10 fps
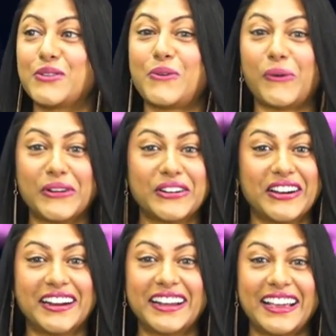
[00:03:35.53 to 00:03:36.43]

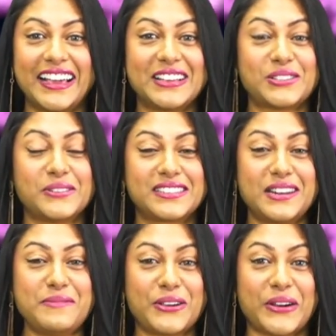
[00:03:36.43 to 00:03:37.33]
corner, so it's going to
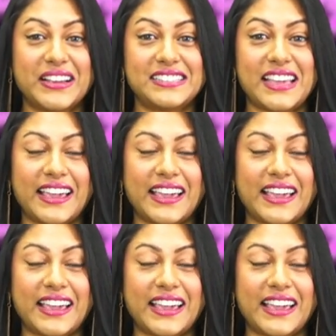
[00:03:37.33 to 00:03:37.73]
be crazy.